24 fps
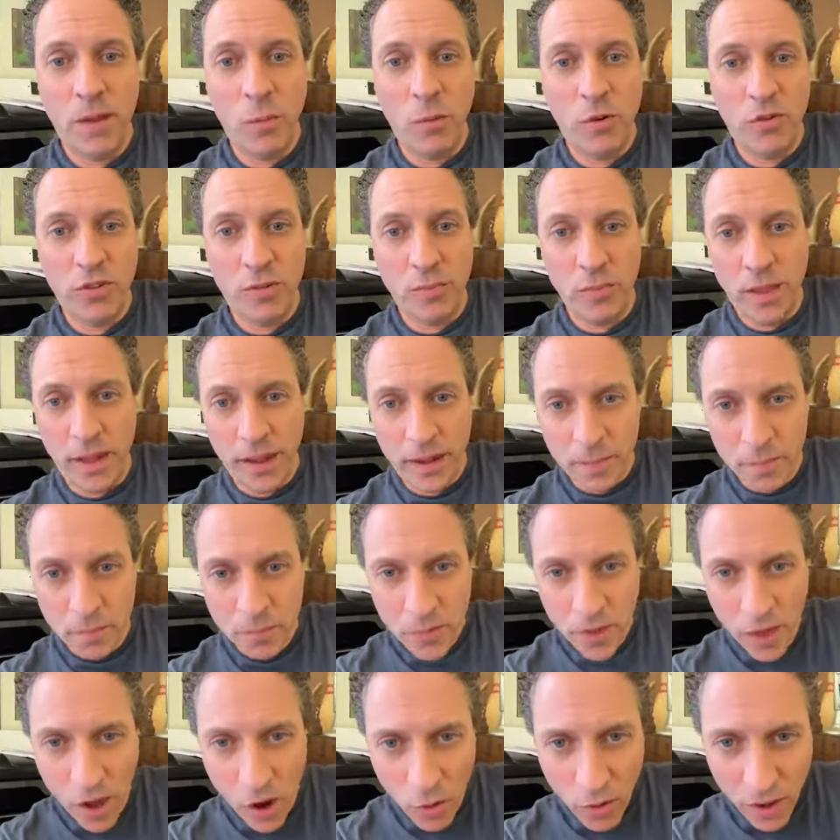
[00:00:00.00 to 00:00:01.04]
I wish them luck.
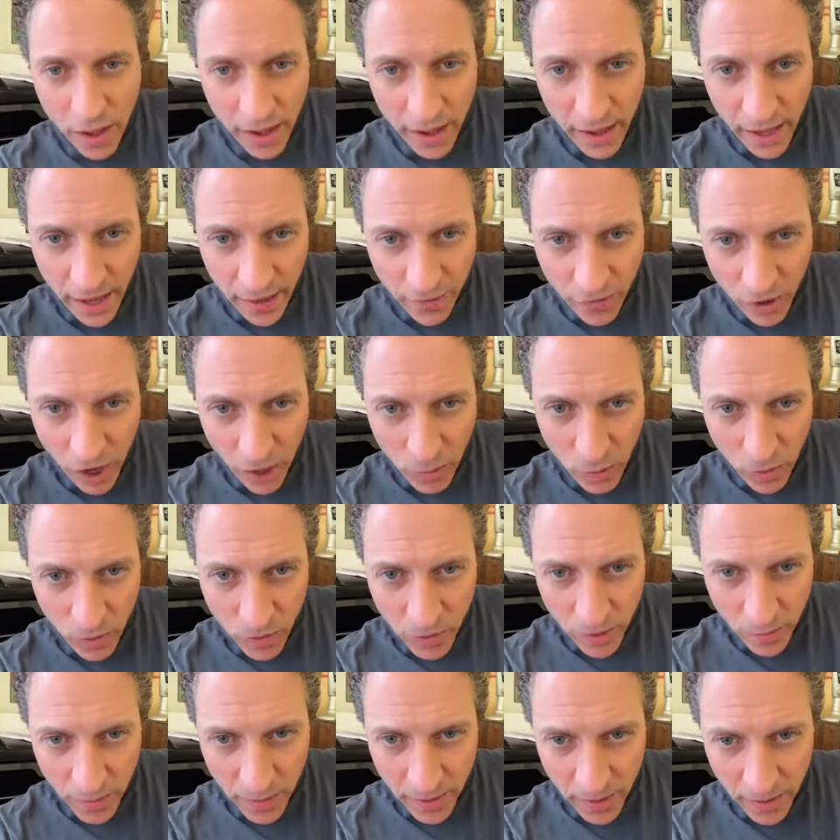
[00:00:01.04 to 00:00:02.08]
Okay, after I
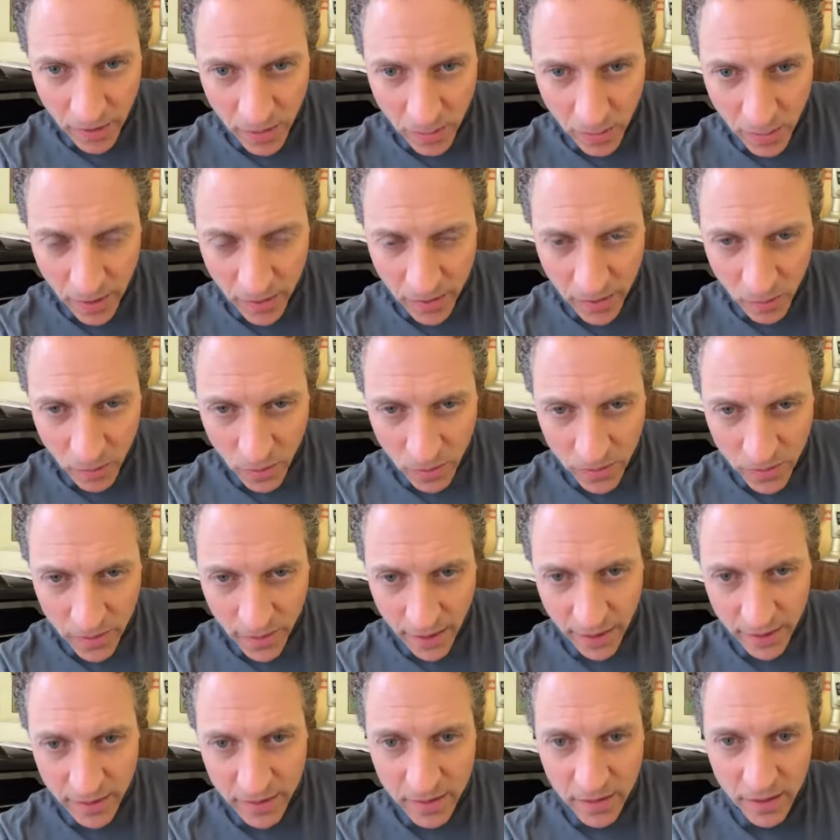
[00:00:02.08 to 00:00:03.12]
wrote something that's amazing, what's
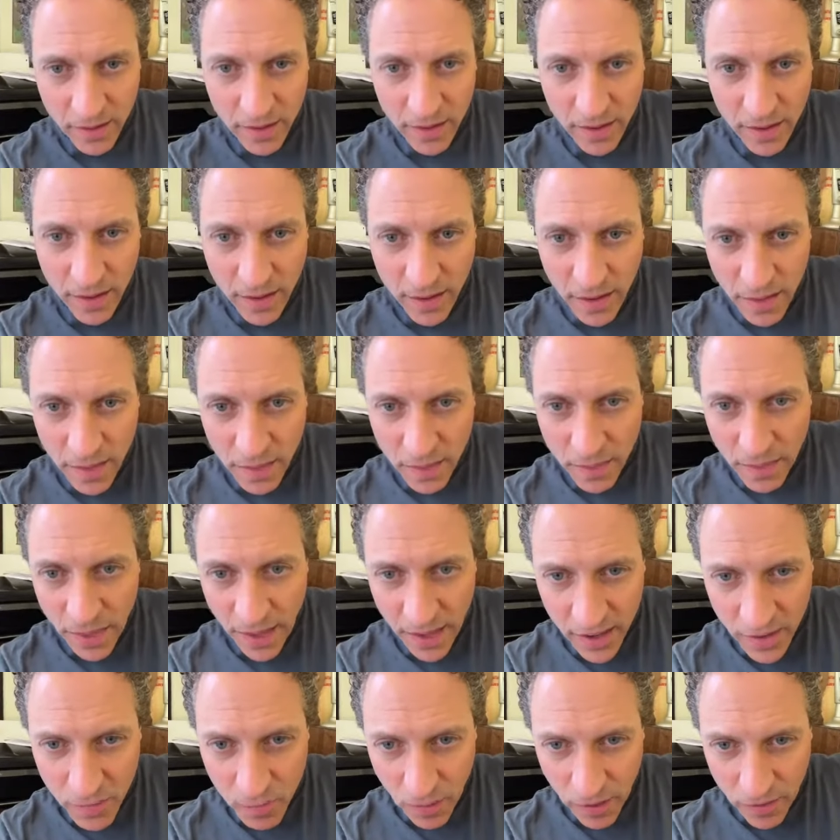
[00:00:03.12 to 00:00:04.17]
next?
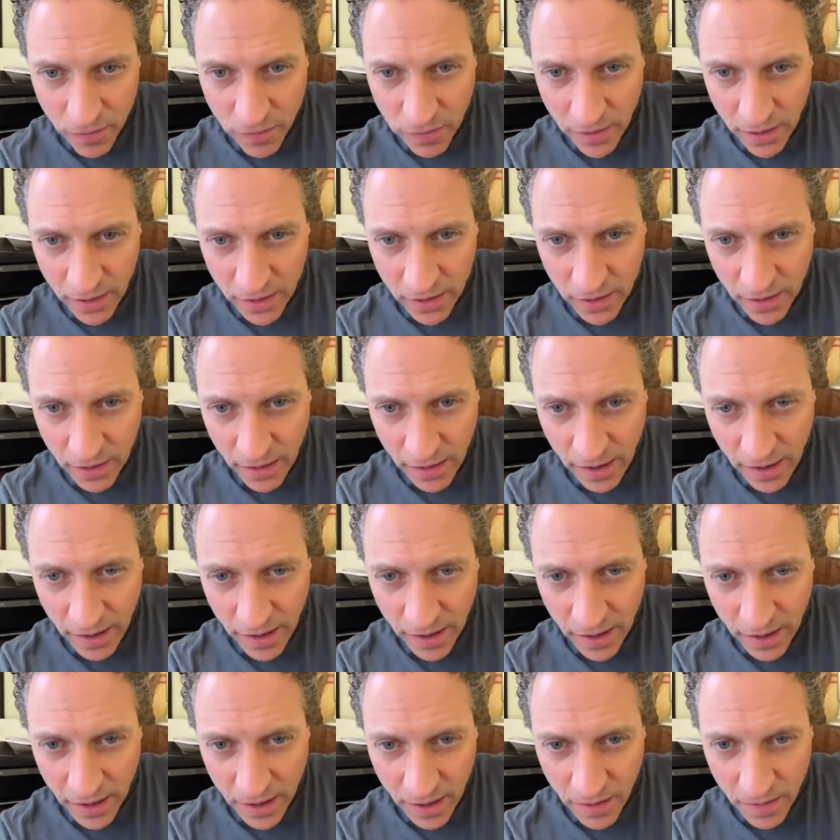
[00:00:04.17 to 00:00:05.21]
Thanks, my friend.
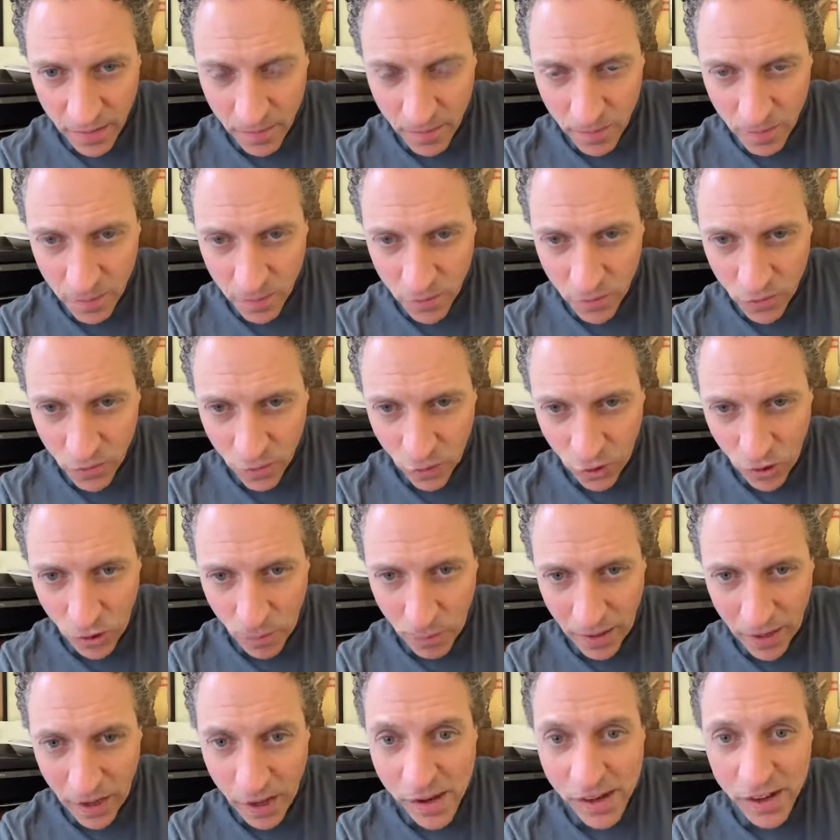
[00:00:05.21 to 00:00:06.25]
Yeah. Sono
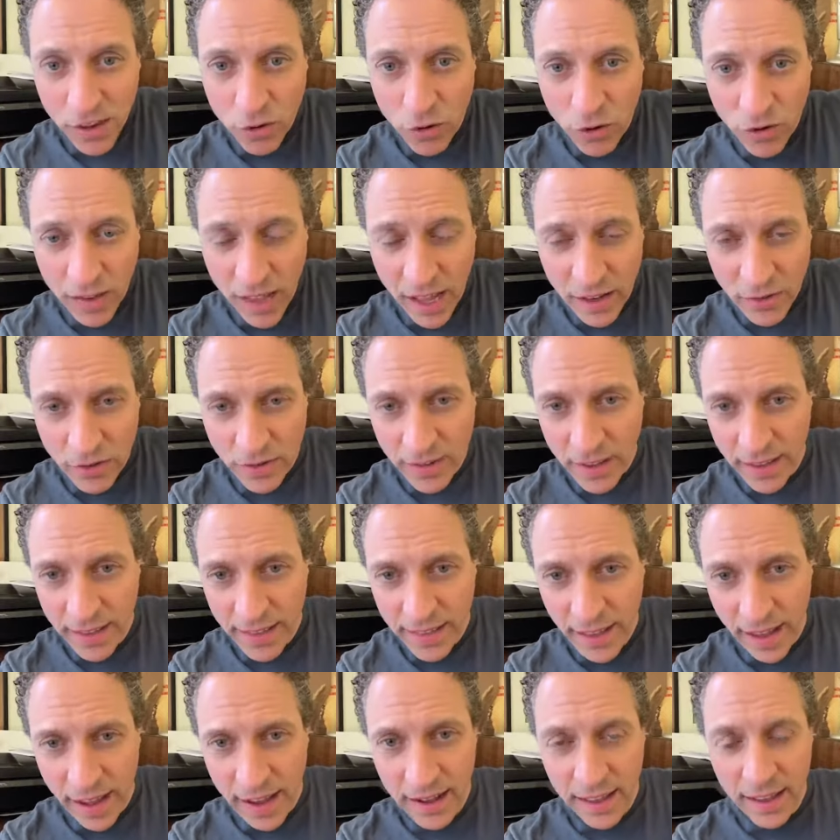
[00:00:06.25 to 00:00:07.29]
appena ritornato da
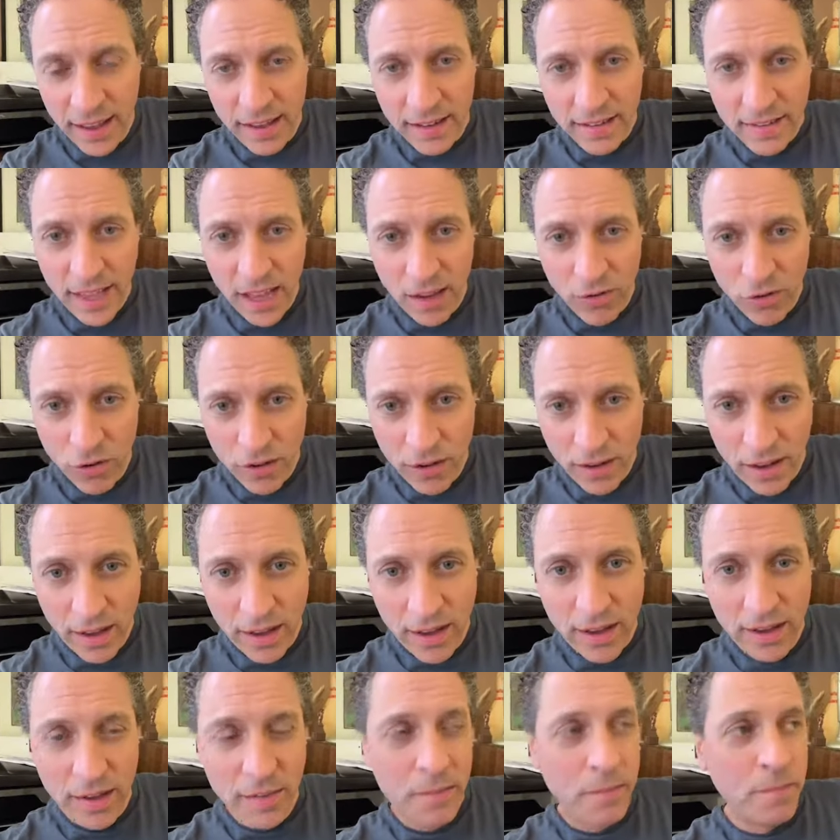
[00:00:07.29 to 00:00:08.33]
Italia. Stavo
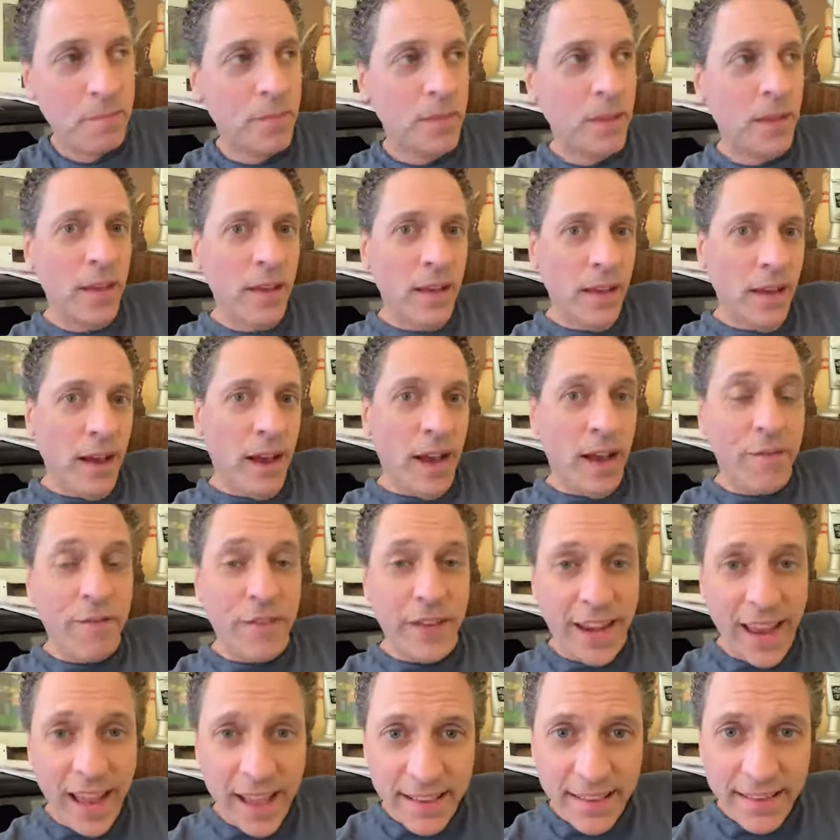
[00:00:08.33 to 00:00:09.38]
a
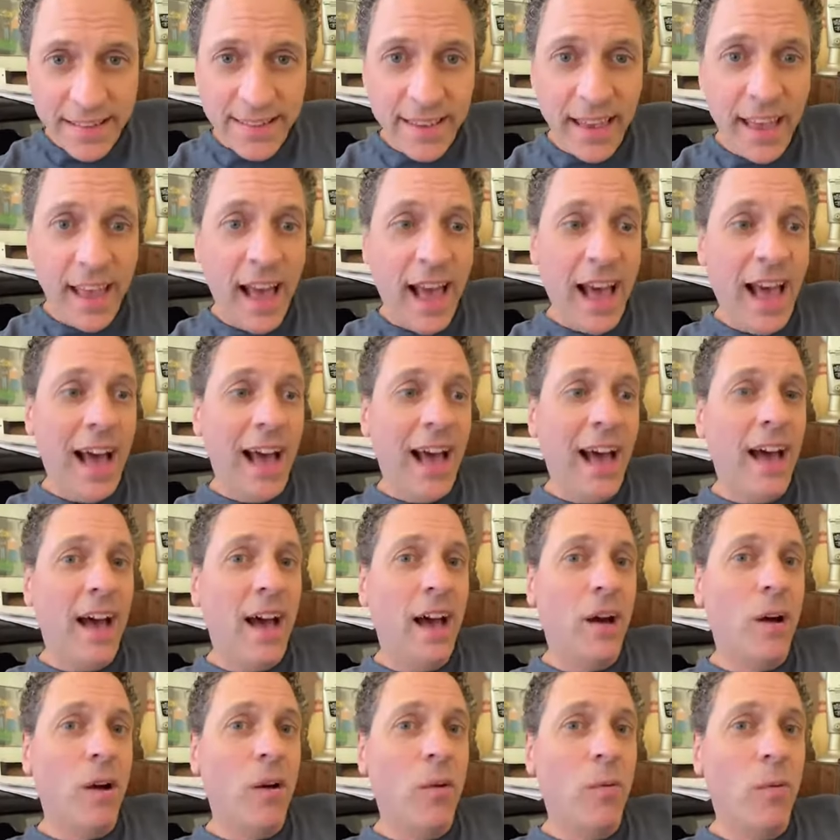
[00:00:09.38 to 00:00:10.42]
Firenze,
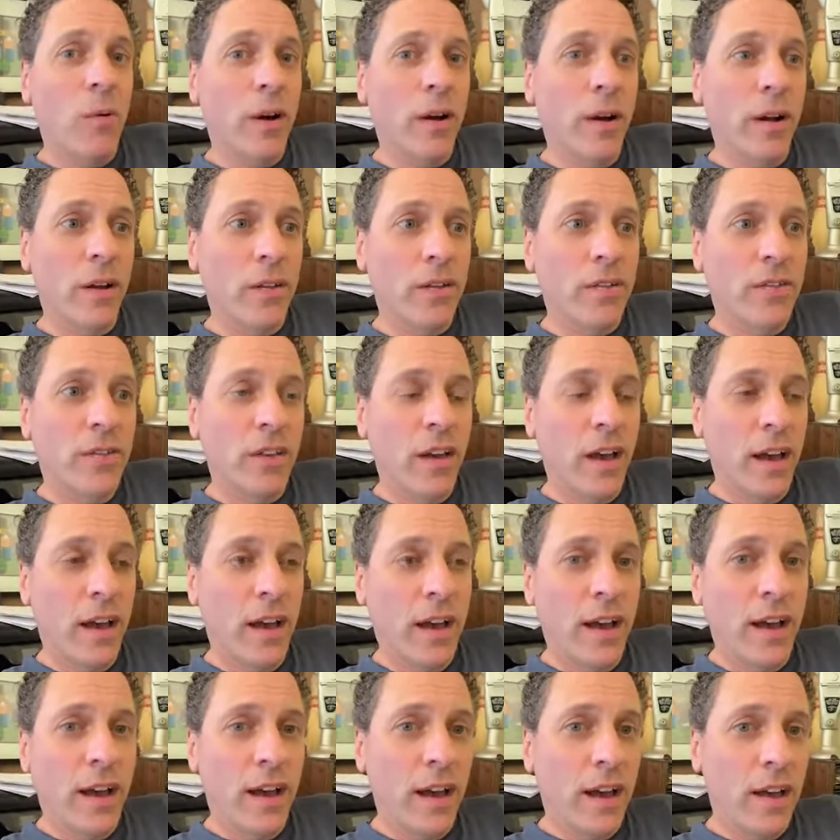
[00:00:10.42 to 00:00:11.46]
where else?
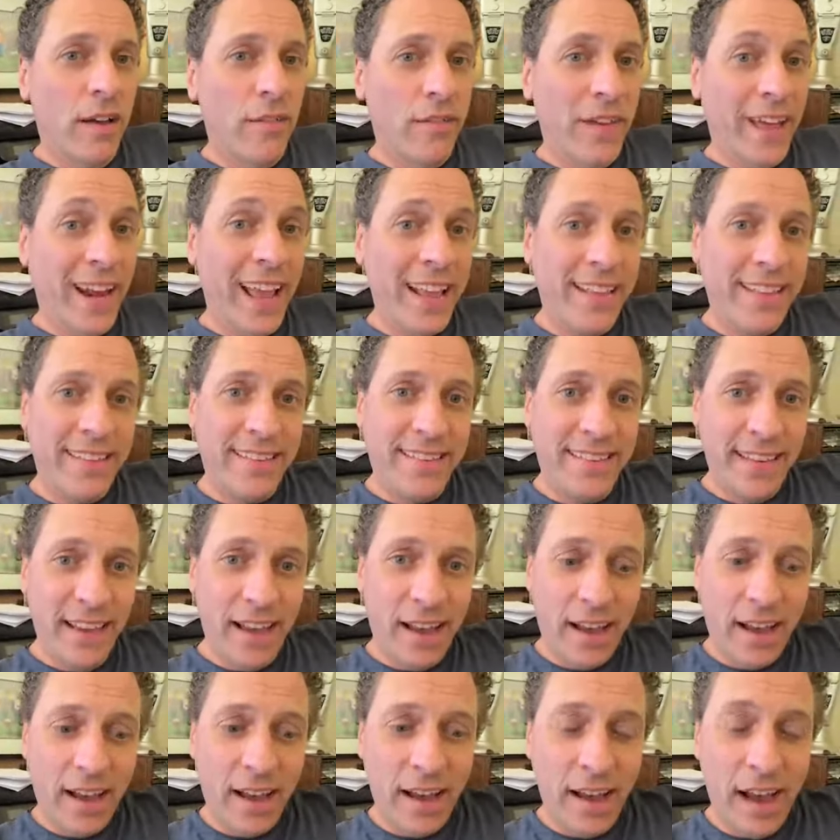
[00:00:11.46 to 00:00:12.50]

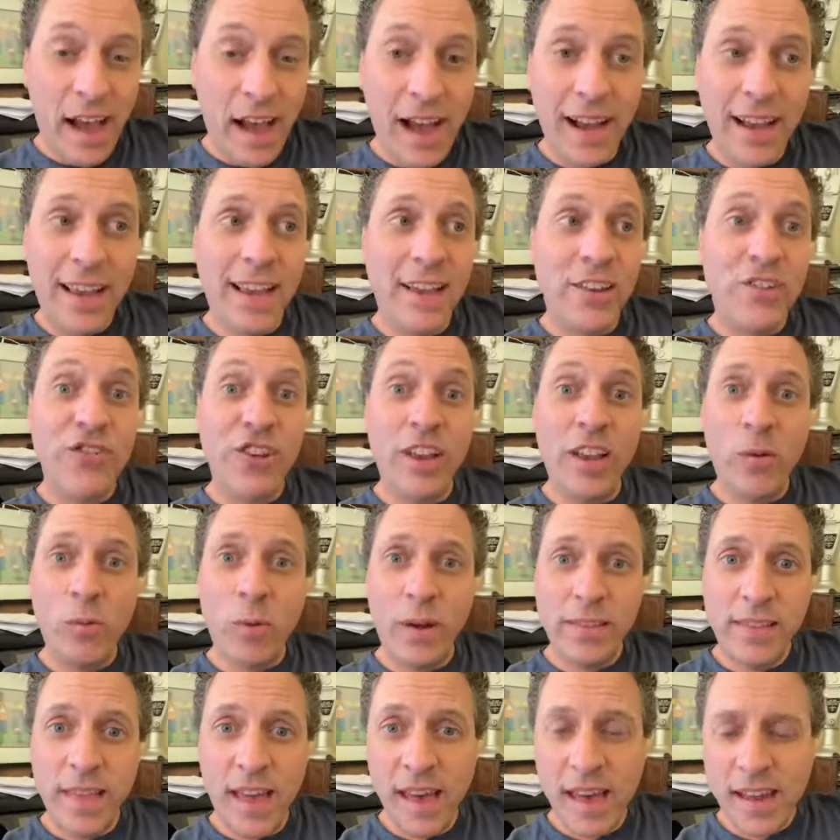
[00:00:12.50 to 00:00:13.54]
Venezia, anche
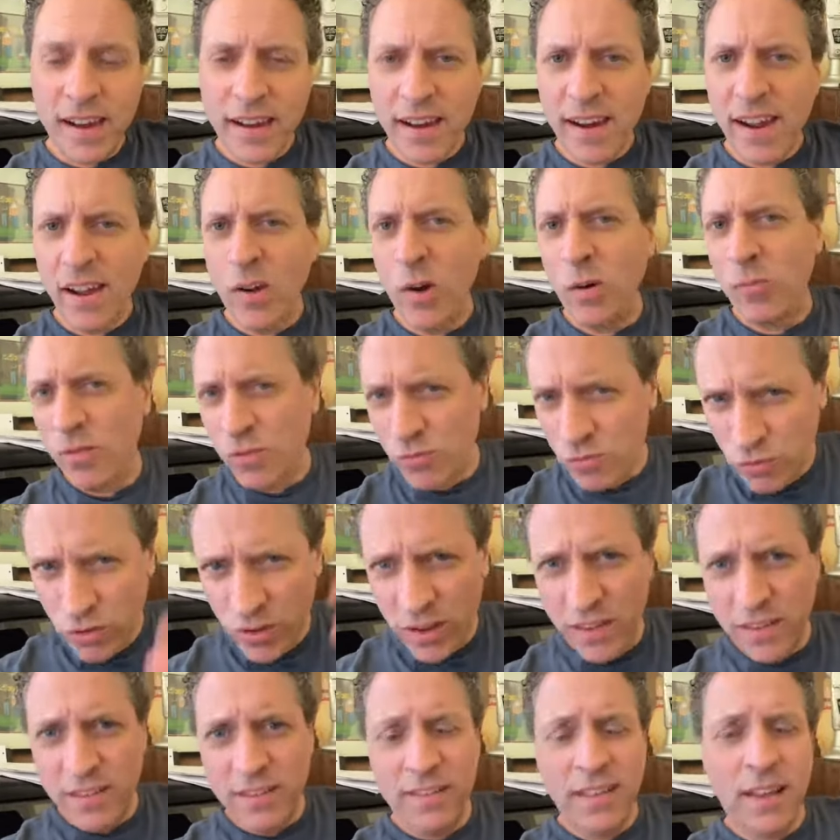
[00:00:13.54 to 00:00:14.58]
Cinque Terre, come
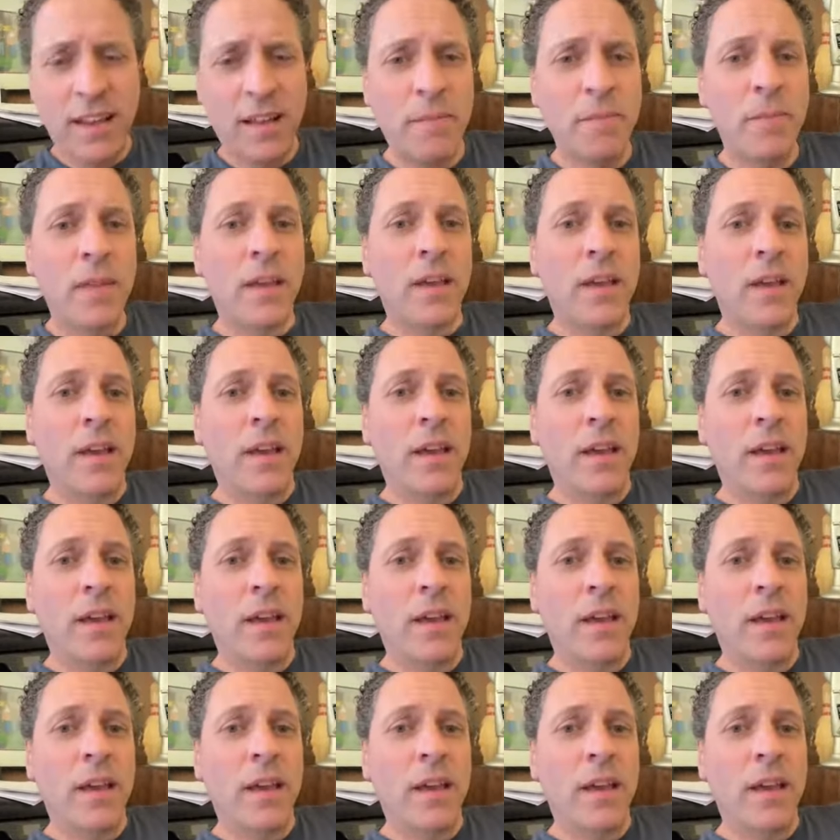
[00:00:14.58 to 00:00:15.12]
turista.